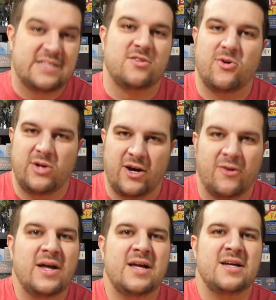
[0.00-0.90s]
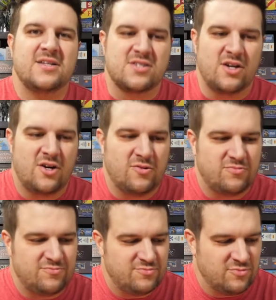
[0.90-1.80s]
no go. So
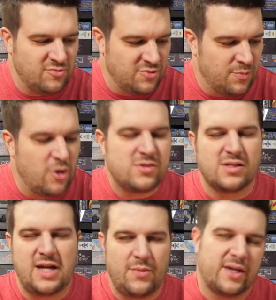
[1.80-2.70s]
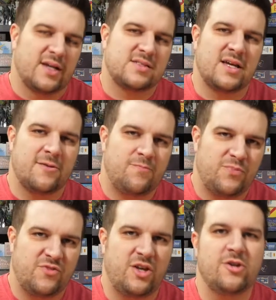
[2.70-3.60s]
most of the time, like I said,
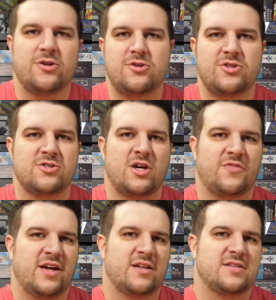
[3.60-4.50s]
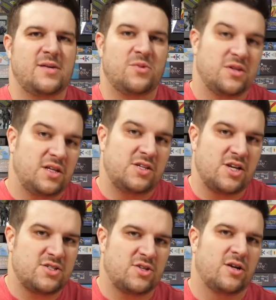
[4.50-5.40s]
if you introduce yourself ahead of time when the
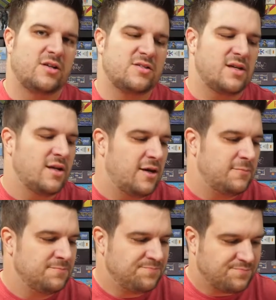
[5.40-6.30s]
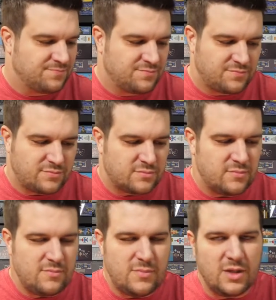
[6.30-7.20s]
DJ's starting to set up,
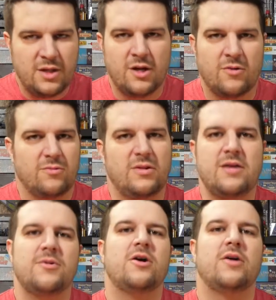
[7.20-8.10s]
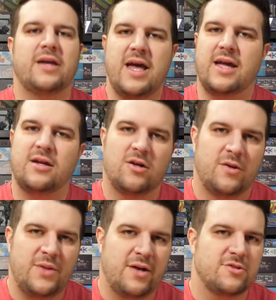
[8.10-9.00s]
let them know, like, hey,
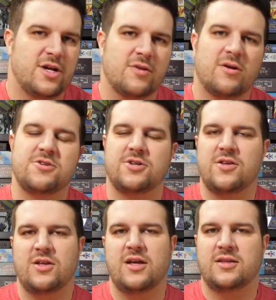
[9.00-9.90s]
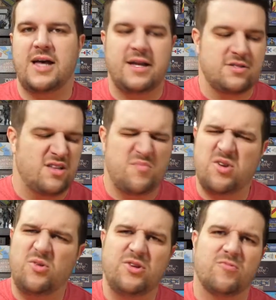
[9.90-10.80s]
I'm not trying to rush or anything like that. Just let me
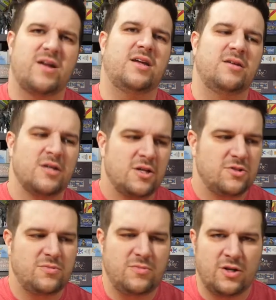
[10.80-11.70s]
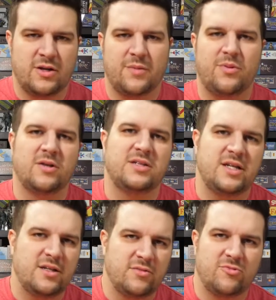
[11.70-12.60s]
know when you're ready. Get plugged
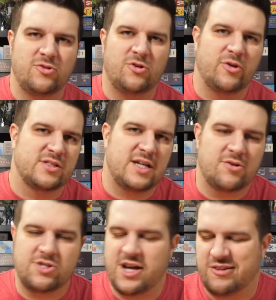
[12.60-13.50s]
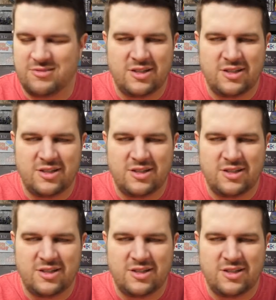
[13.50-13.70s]
in and we'll do a quick sound check,